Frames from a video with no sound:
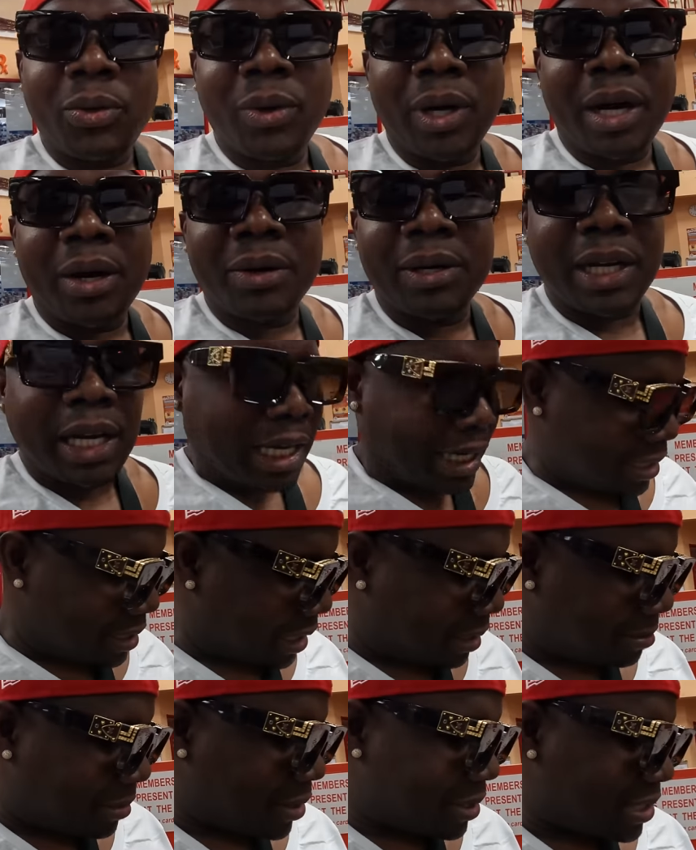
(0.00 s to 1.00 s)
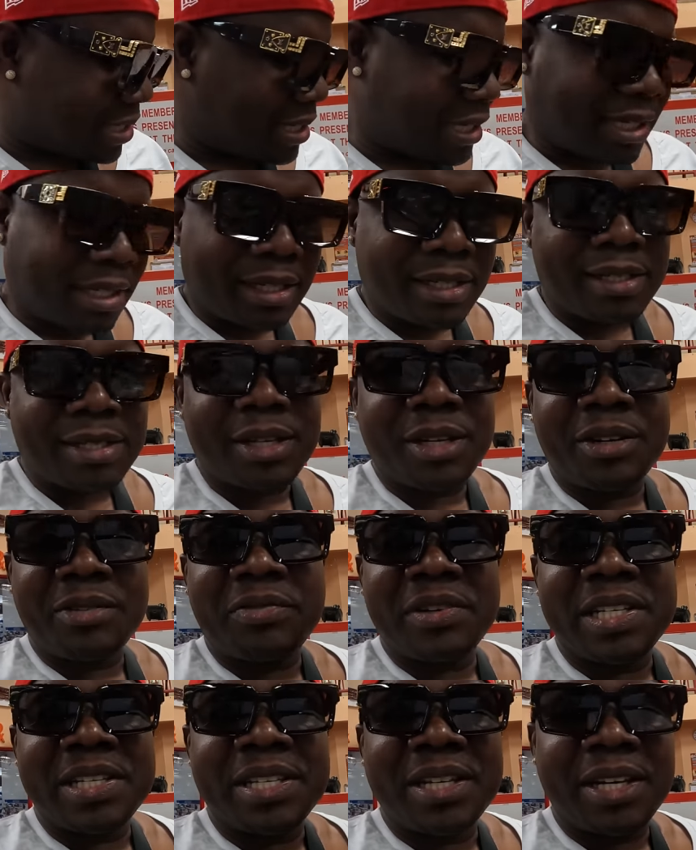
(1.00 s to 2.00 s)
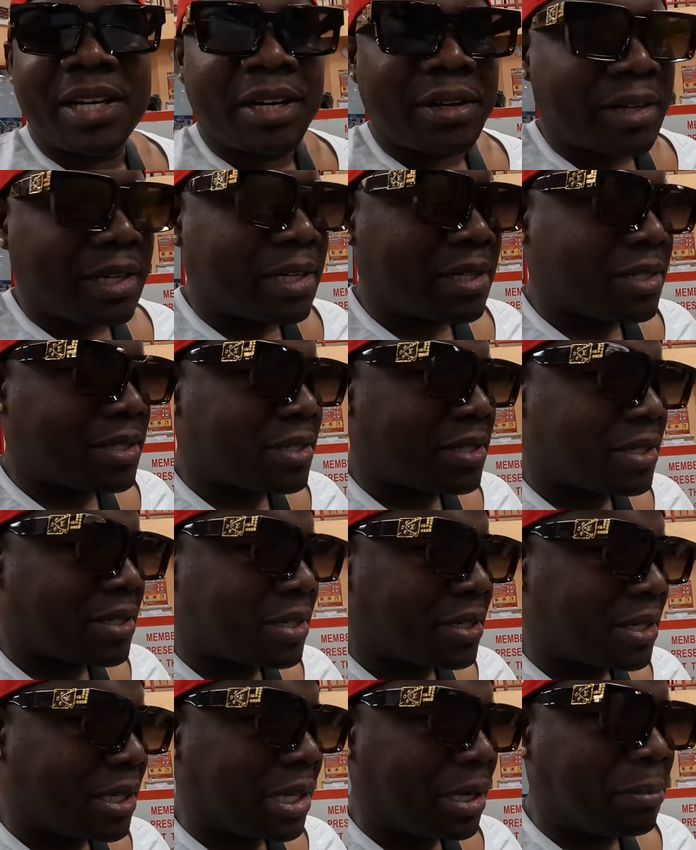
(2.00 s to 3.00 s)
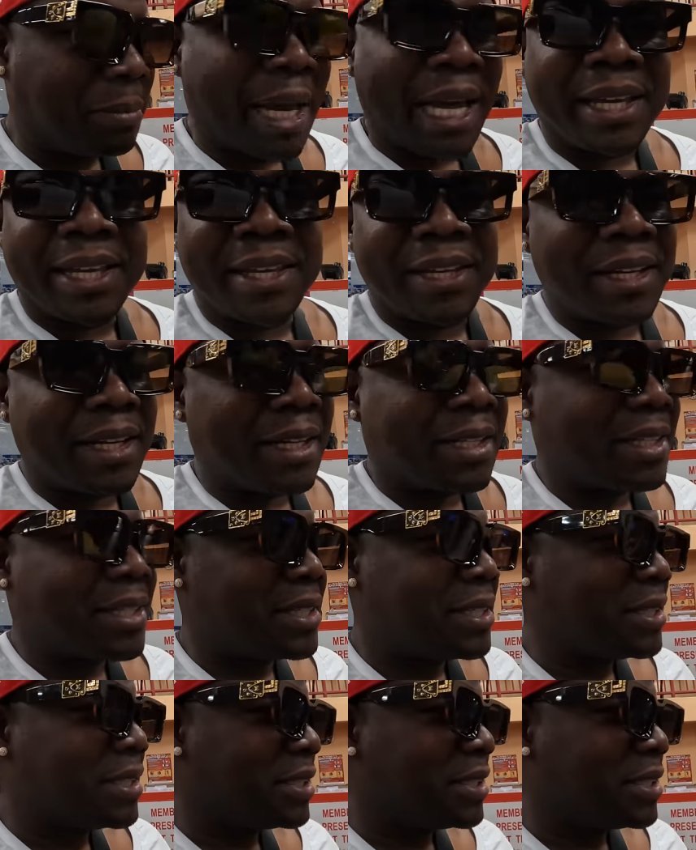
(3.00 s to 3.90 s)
Wow, guys, I must say the service here is immaculate.